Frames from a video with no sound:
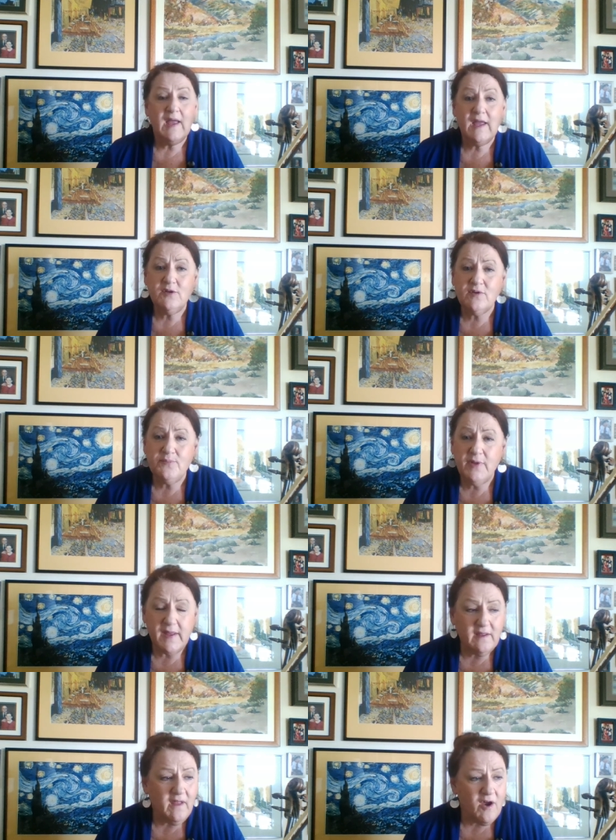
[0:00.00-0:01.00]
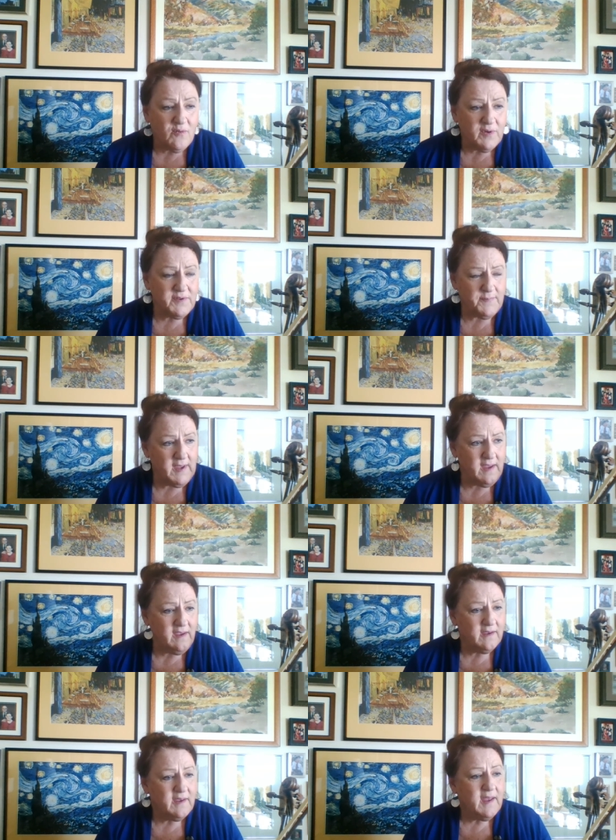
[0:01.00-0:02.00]
And you can play along with
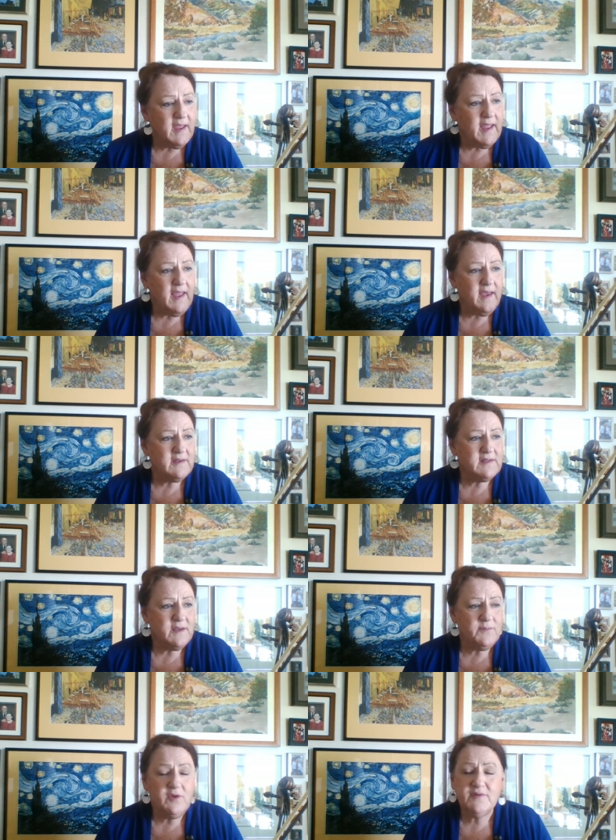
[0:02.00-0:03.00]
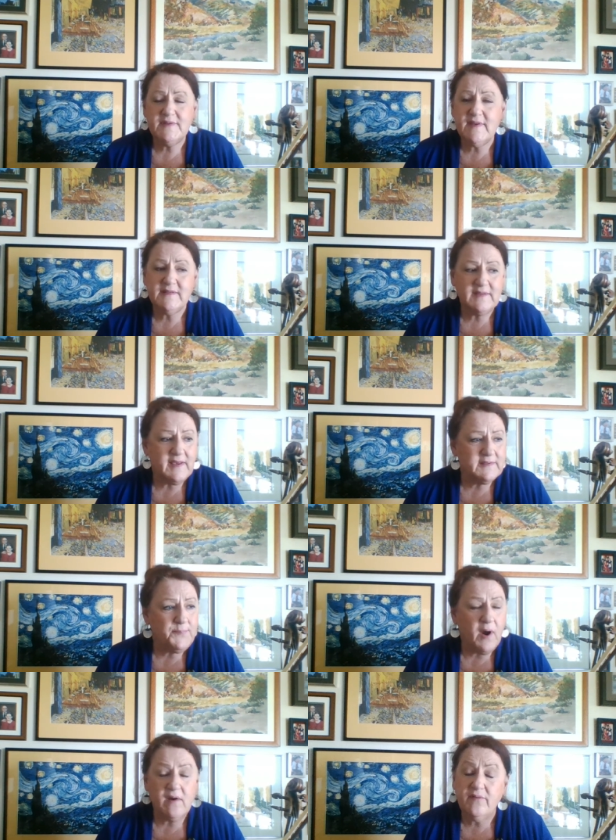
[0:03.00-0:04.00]
me and um, use this as
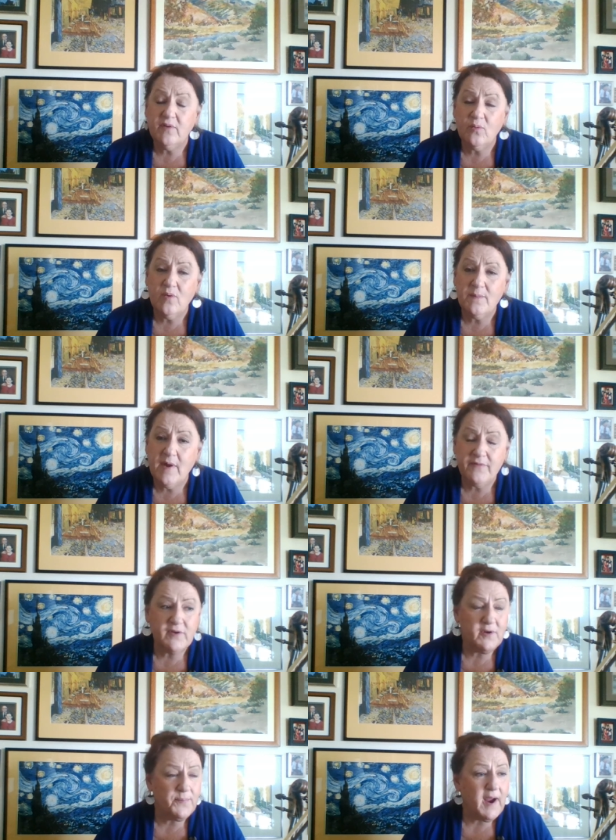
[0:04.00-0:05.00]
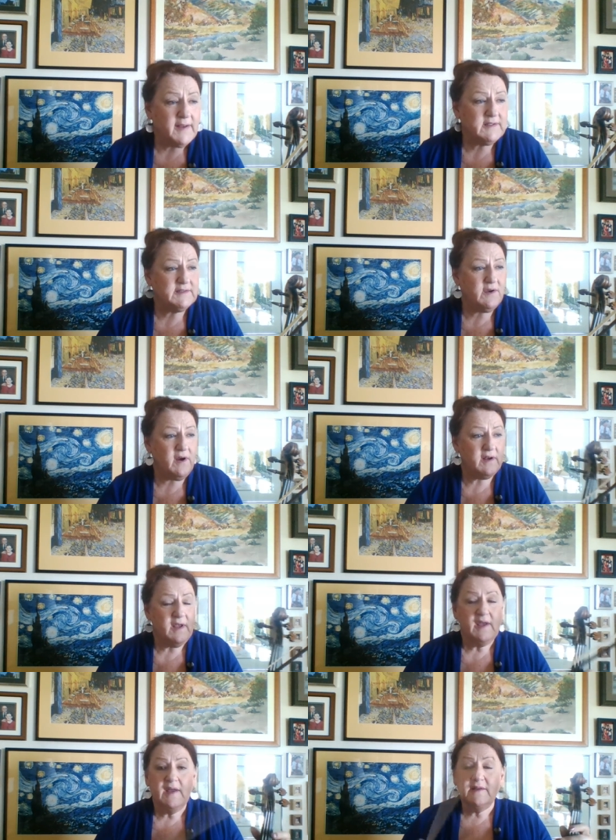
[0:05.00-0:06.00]
part of your warm-up for your practice card.
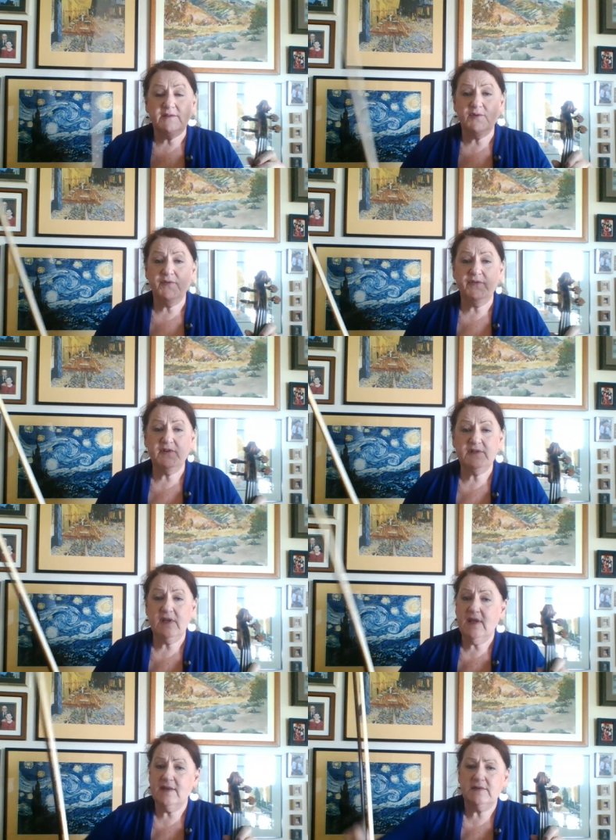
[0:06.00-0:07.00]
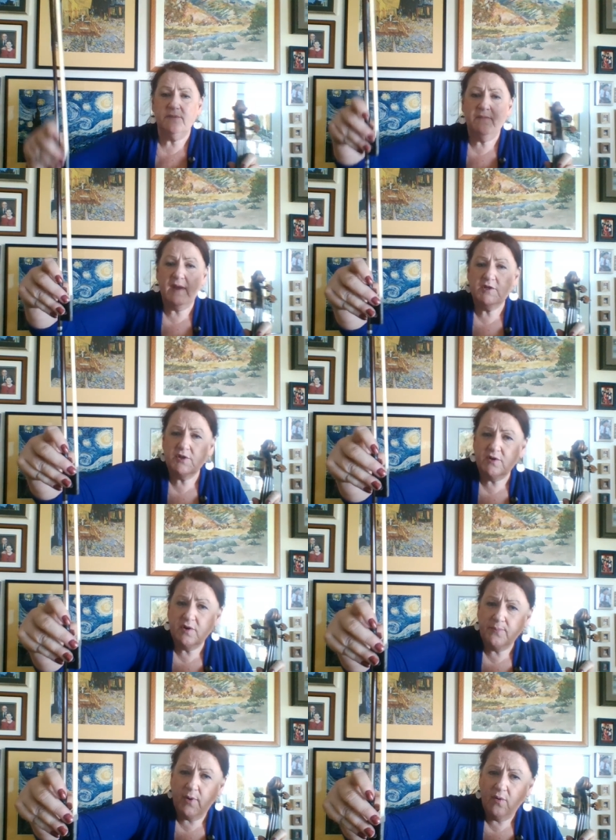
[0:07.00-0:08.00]
So the first thing is make sure
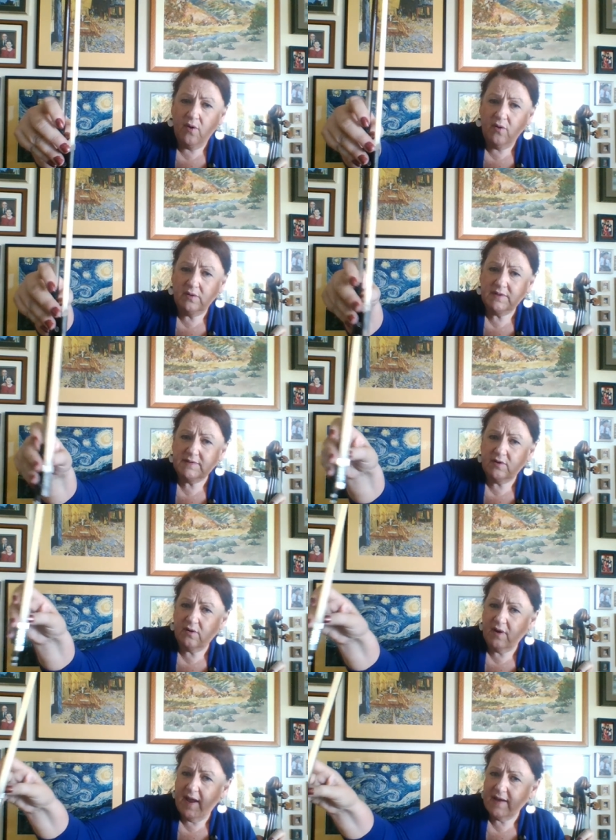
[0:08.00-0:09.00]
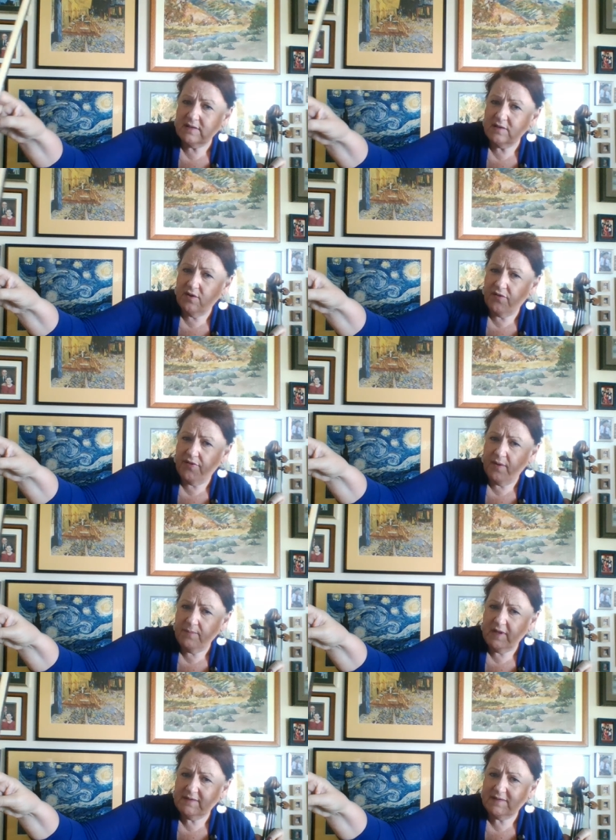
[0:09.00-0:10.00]
your bow hold is correct. Your thumb
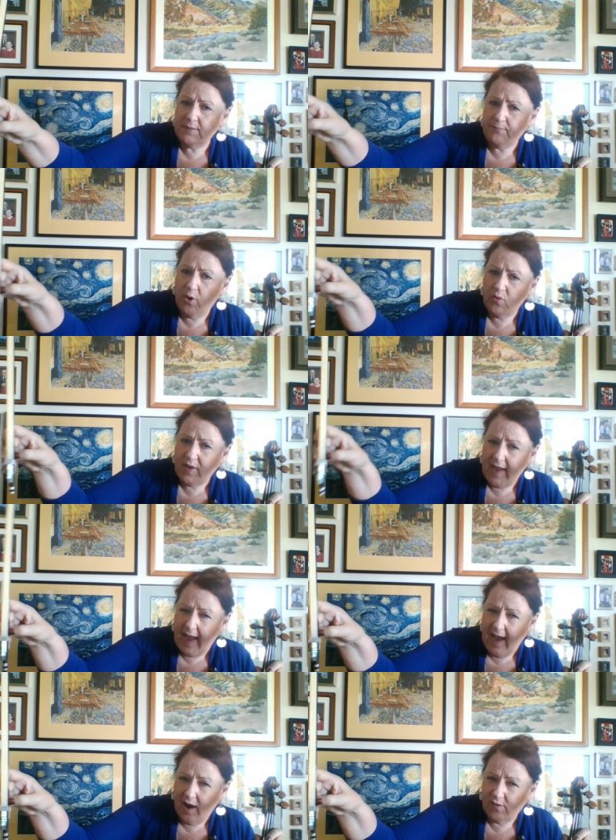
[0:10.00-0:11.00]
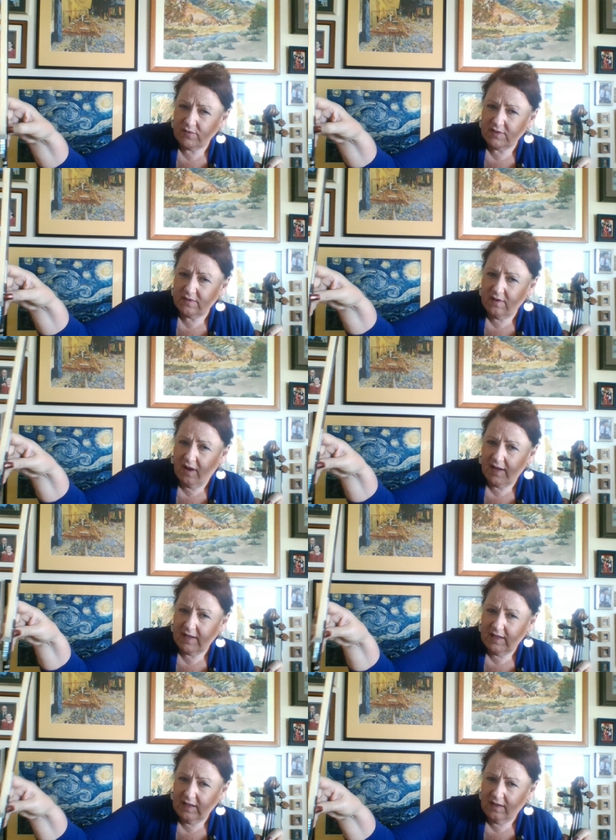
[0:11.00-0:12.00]
needs to poke out, not
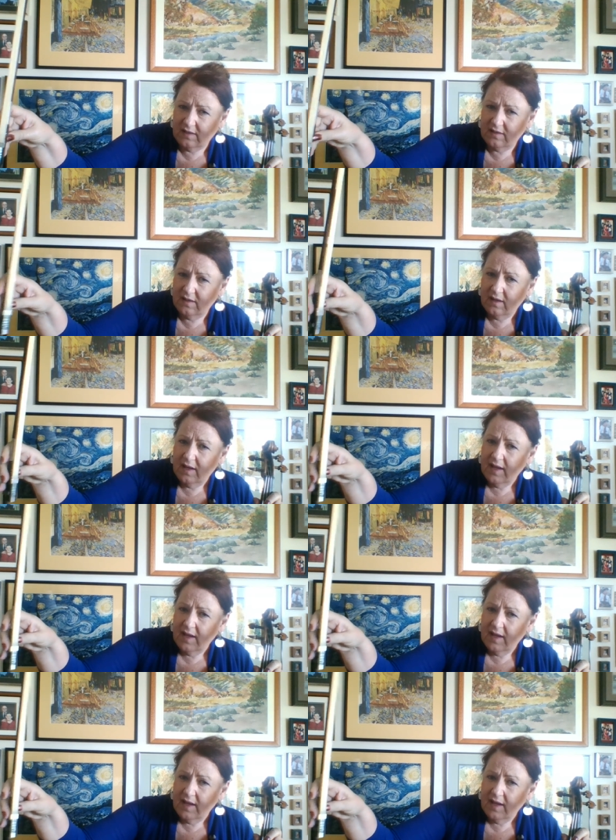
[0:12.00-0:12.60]
in.